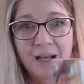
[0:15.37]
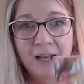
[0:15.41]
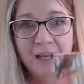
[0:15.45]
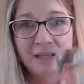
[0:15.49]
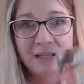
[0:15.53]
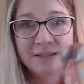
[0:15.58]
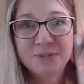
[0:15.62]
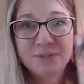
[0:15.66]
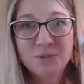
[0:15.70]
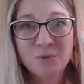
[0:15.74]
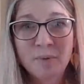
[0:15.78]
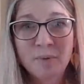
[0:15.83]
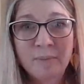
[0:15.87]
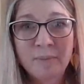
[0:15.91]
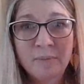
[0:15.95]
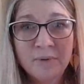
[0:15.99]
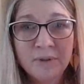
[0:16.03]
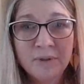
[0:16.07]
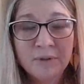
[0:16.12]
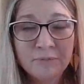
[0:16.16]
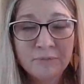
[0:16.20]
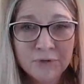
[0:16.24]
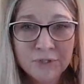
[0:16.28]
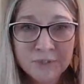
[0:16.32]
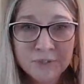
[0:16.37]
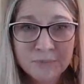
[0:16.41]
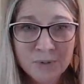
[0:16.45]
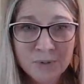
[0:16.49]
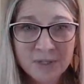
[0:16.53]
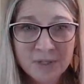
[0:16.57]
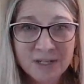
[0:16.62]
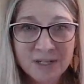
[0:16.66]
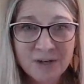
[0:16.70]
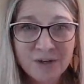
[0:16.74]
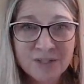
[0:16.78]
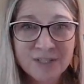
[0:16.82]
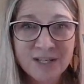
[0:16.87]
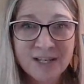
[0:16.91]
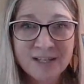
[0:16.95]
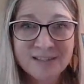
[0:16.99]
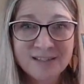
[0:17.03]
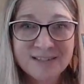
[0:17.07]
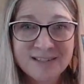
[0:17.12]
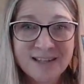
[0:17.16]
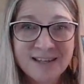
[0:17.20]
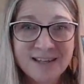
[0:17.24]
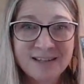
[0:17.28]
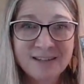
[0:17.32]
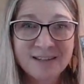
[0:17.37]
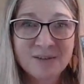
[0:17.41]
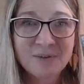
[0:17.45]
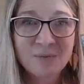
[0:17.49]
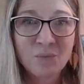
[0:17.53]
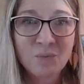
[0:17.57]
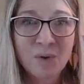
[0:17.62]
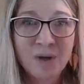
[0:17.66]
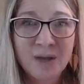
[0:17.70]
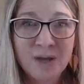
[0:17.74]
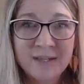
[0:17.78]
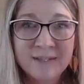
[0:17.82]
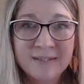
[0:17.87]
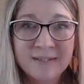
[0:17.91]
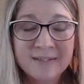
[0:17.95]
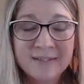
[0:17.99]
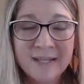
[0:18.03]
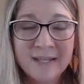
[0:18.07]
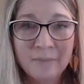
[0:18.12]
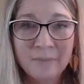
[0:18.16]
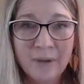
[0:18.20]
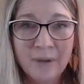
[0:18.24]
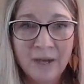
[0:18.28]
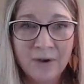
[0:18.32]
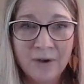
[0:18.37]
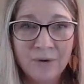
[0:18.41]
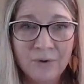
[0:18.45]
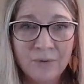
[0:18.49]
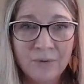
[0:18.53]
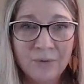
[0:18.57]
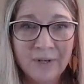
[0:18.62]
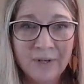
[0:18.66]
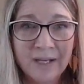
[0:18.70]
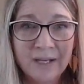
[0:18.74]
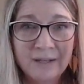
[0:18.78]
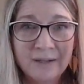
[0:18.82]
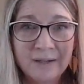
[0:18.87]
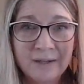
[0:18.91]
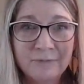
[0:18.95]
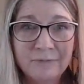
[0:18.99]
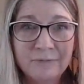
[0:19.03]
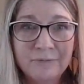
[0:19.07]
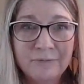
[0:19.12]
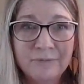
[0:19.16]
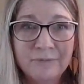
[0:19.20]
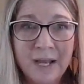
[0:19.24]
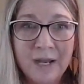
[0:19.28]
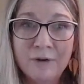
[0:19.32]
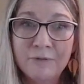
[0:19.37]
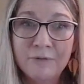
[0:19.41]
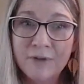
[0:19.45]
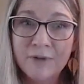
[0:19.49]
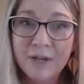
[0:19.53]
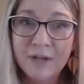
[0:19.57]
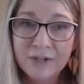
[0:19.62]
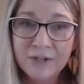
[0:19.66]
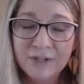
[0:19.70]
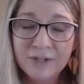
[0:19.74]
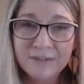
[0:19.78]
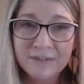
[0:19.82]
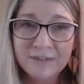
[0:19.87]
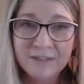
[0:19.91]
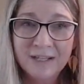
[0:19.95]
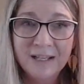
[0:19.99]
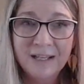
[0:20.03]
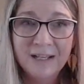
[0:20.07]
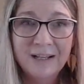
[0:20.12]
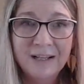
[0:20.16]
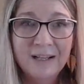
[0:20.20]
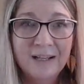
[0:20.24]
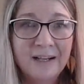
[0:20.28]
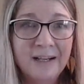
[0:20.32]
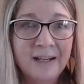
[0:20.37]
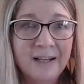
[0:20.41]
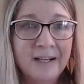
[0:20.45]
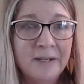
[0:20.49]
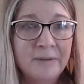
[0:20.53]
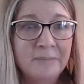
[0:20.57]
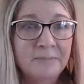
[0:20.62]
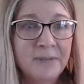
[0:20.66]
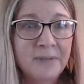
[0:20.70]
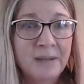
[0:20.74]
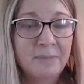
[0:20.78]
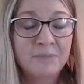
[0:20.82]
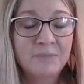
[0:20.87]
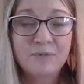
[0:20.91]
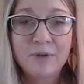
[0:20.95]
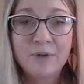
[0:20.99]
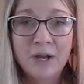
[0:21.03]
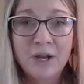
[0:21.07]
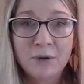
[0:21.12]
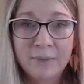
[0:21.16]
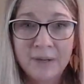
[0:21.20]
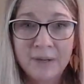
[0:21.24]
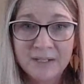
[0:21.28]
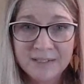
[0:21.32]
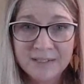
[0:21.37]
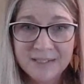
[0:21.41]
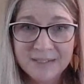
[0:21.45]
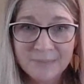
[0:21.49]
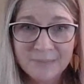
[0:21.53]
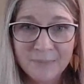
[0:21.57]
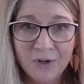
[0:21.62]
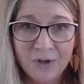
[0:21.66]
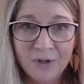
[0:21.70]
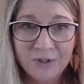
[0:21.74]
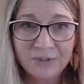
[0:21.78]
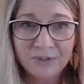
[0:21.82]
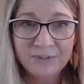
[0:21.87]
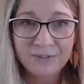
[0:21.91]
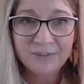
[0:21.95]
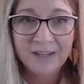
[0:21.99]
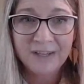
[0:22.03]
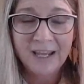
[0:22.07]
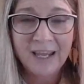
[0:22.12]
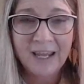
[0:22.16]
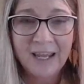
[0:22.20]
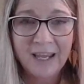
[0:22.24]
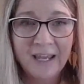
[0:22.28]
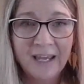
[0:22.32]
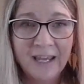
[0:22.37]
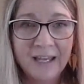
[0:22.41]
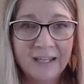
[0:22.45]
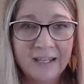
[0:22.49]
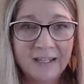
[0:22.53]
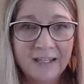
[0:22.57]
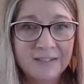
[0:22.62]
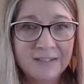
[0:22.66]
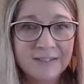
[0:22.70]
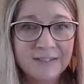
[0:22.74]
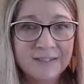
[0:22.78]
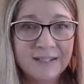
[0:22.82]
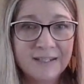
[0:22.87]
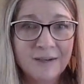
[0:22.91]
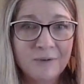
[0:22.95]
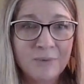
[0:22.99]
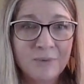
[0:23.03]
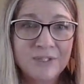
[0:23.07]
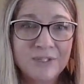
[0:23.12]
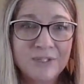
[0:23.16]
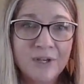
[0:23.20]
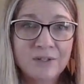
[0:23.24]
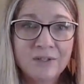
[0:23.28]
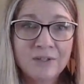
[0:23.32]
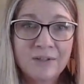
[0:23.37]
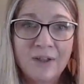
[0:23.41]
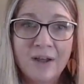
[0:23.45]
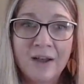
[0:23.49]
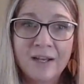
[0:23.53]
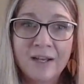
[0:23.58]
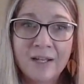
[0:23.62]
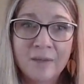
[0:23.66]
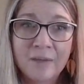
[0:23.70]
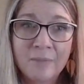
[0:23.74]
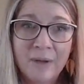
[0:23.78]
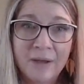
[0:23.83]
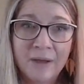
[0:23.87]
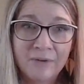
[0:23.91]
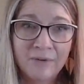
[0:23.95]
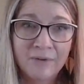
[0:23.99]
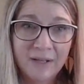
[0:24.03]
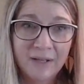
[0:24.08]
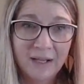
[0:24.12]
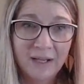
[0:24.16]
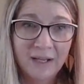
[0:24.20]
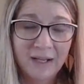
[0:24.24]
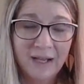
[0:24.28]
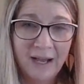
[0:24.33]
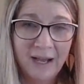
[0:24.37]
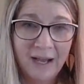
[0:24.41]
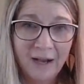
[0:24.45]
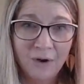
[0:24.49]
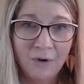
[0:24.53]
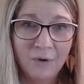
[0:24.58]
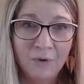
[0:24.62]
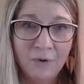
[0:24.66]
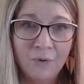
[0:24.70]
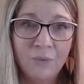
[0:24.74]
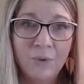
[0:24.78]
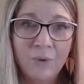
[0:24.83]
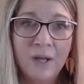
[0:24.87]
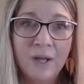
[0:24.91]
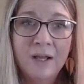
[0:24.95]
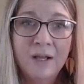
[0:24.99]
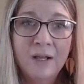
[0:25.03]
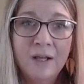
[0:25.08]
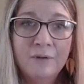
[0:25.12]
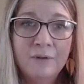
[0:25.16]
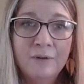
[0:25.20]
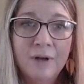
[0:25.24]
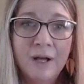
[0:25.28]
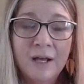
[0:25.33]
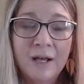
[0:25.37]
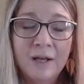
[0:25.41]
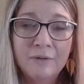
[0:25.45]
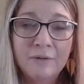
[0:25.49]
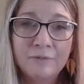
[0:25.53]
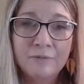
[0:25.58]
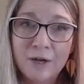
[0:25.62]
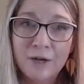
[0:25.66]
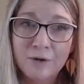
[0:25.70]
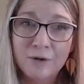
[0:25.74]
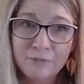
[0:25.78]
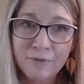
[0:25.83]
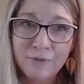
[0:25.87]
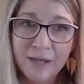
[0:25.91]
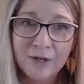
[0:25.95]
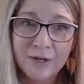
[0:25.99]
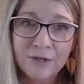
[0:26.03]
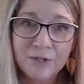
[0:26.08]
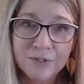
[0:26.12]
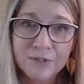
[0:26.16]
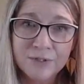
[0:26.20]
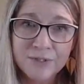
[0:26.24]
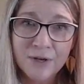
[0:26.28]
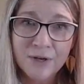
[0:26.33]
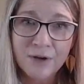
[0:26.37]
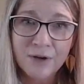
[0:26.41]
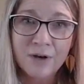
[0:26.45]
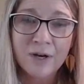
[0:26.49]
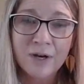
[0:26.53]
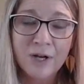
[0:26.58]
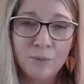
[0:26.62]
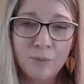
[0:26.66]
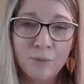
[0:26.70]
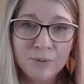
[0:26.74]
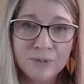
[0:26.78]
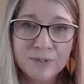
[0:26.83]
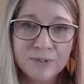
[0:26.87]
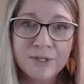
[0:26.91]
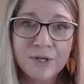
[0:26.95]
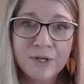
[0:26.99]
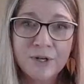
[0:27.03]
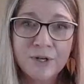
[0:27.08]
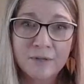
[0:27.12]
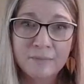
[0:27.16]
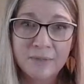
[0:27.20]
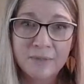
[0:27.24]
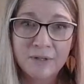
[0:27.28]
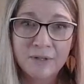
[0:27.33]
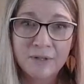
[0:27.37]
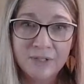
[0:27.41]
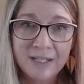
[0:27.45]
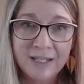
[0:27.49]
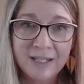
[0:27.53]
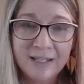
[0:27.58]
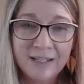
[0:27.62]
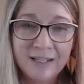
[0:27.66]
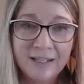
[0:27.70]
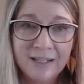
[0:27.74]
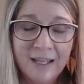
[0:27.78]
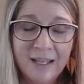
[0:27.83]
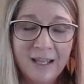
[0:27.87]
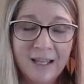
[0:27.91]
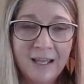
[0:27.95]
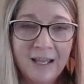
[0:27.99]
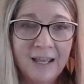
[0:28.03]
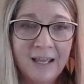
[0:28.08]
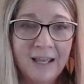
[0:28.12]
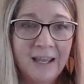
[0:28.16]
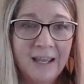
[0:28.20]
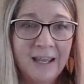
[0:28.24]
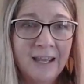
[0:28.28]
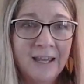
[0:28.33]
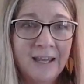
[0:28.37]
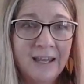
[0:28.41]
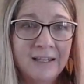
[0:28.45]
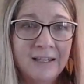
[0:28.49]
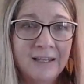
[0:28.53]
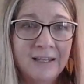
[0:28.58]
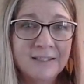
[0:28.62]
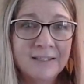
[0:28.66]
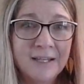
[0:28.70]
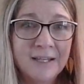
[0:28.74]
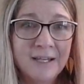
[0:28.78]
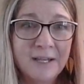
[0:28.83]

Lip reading: So remember, the first book in our text set was about a firefighter named Fireman Small. And we talked a lot about how firefighters are helpers in our community and